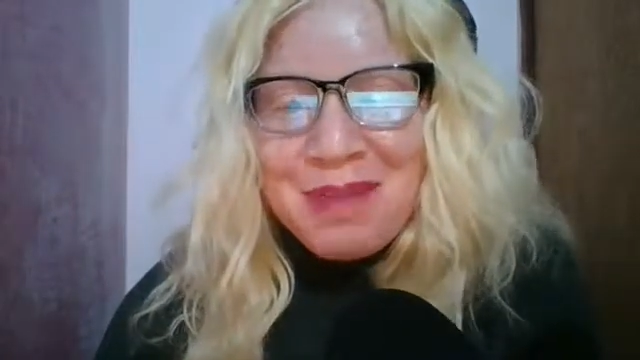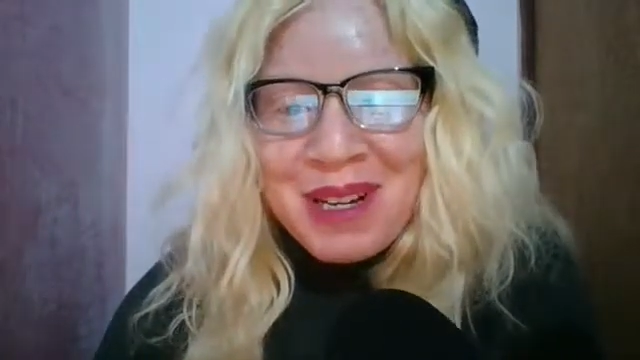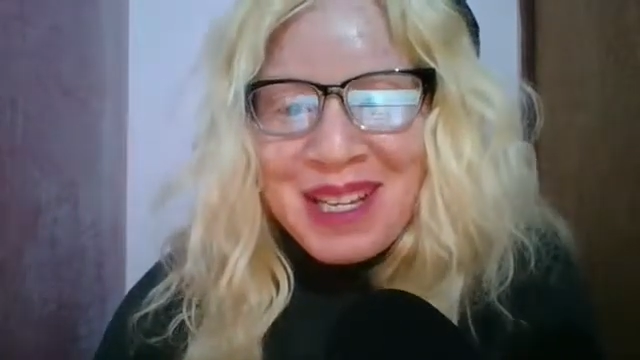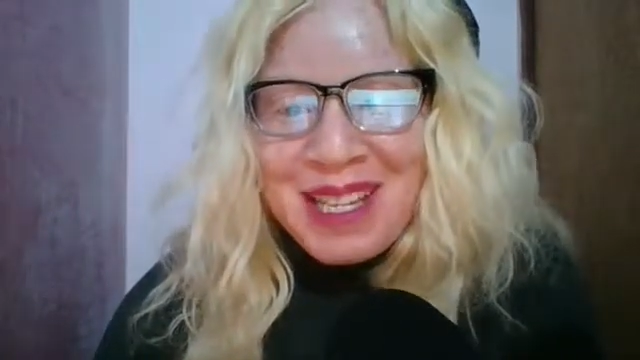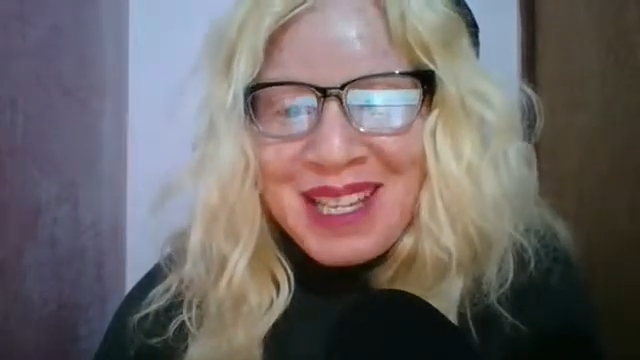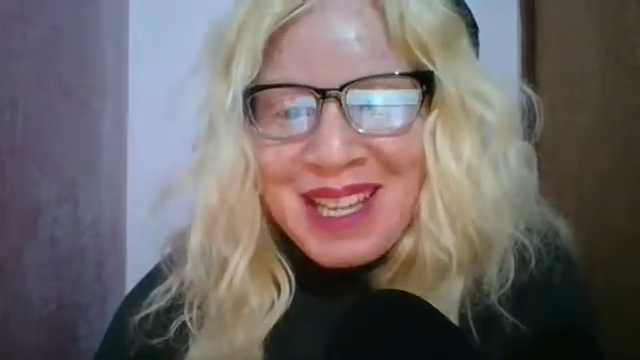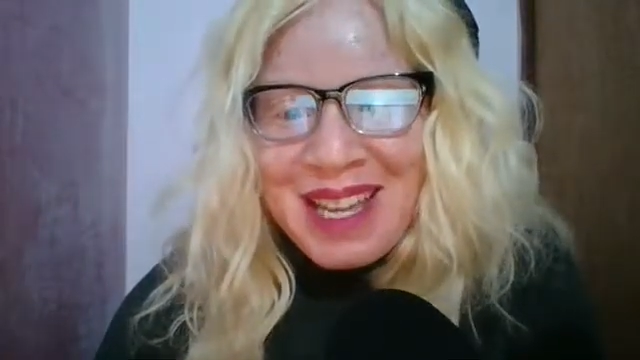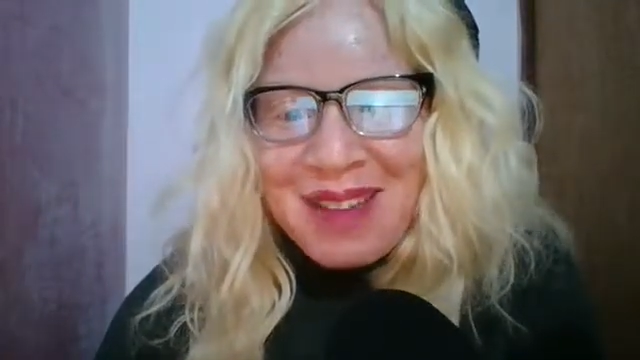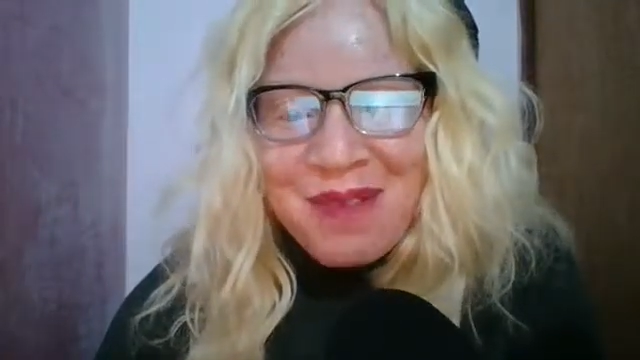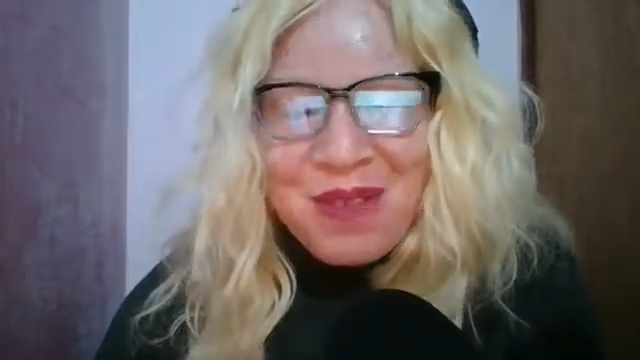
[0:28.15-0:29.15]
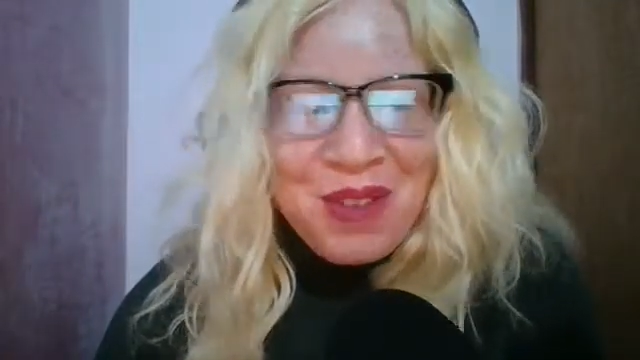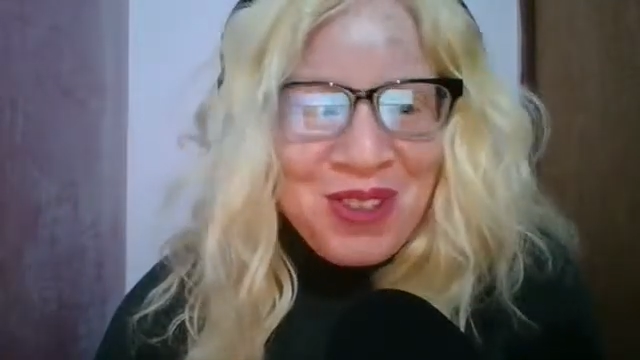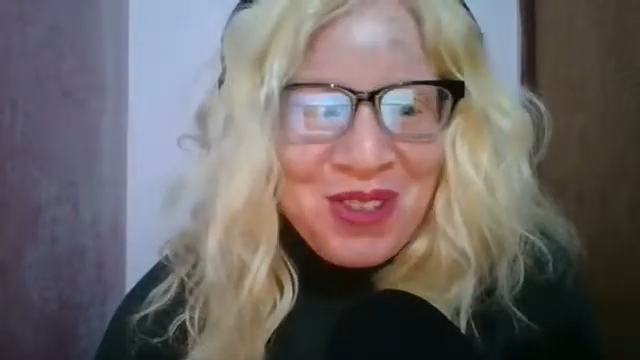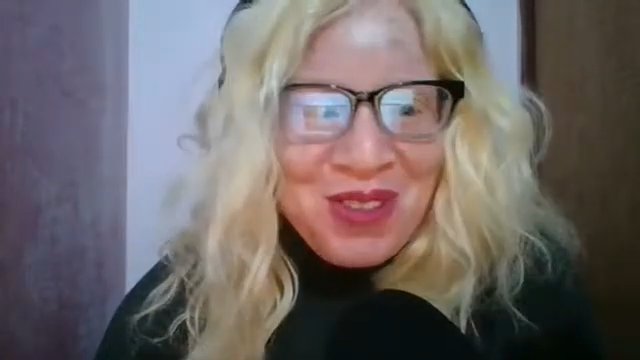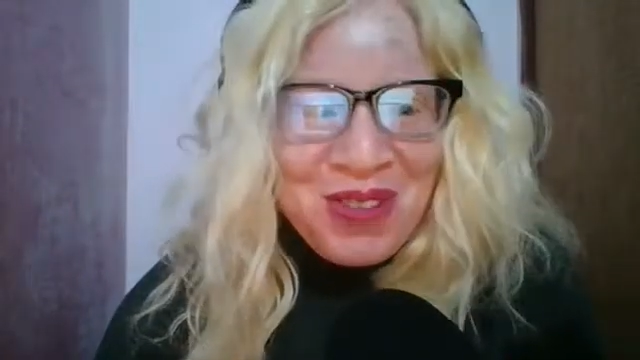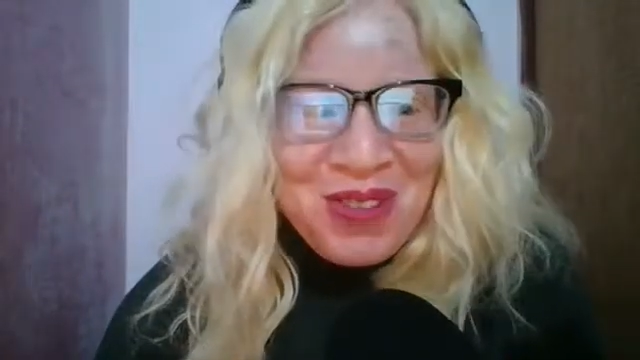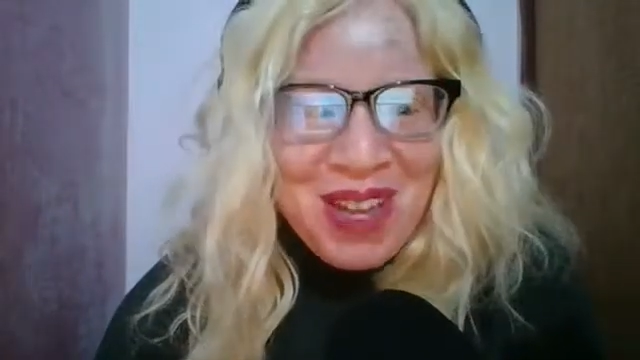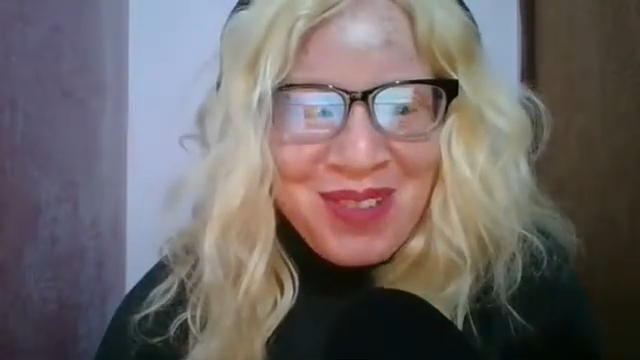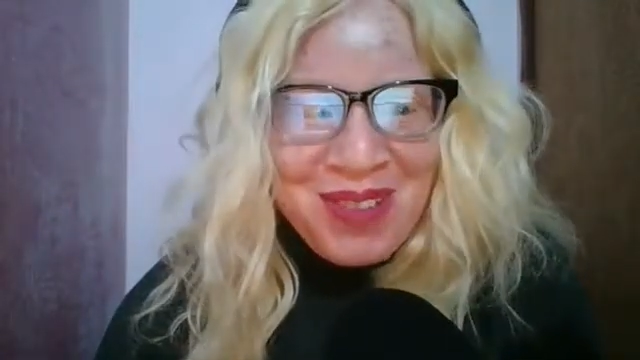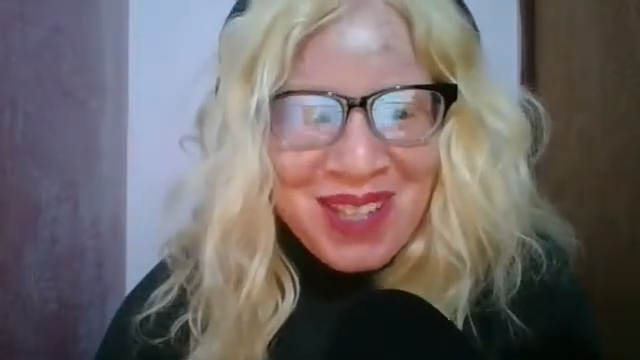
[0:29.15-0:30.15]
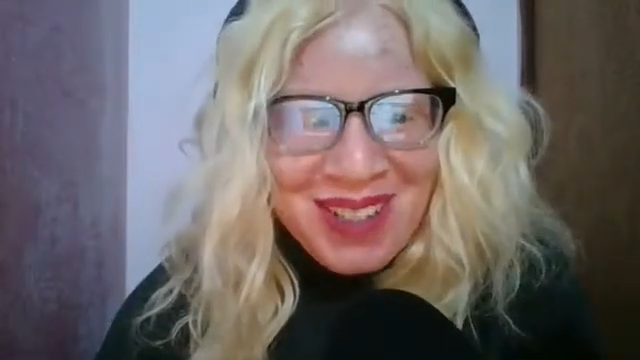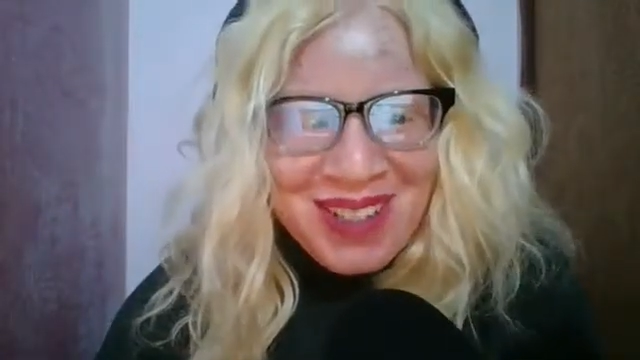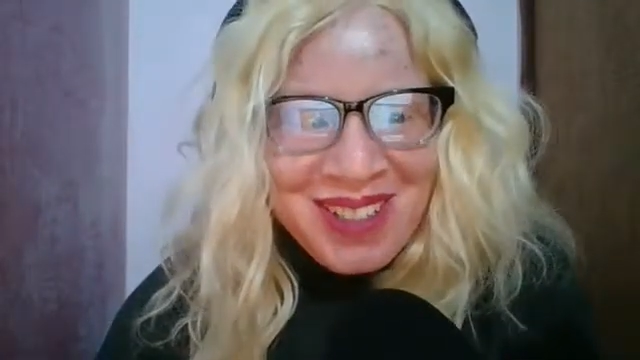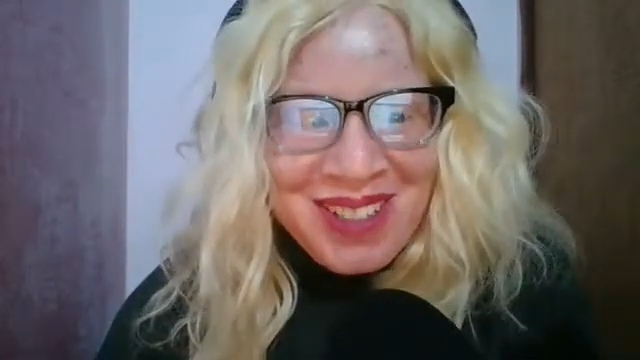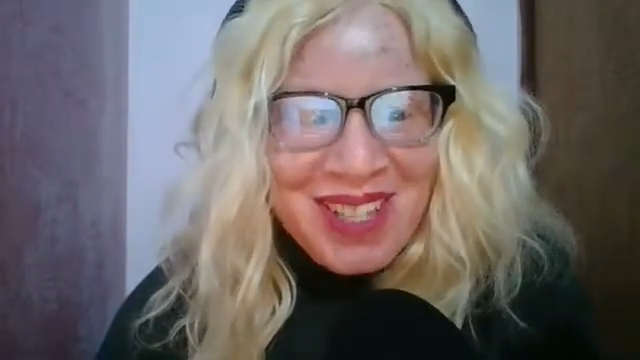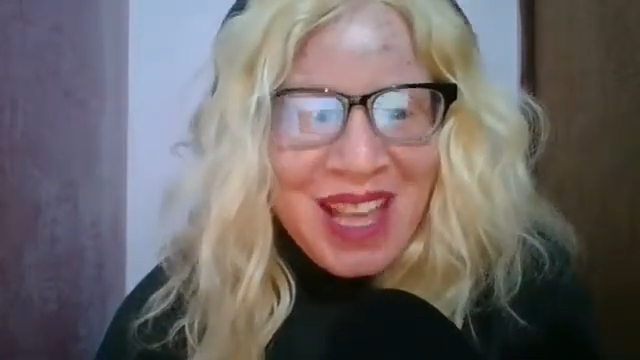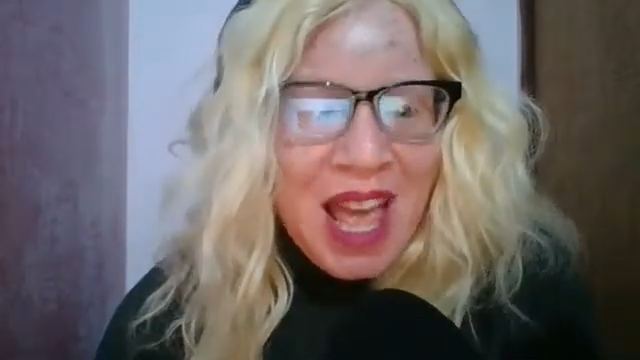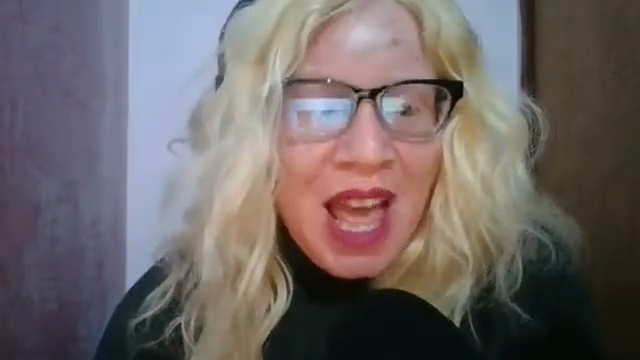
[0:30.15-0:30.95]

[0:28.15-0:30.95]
marketing game for over 5 years.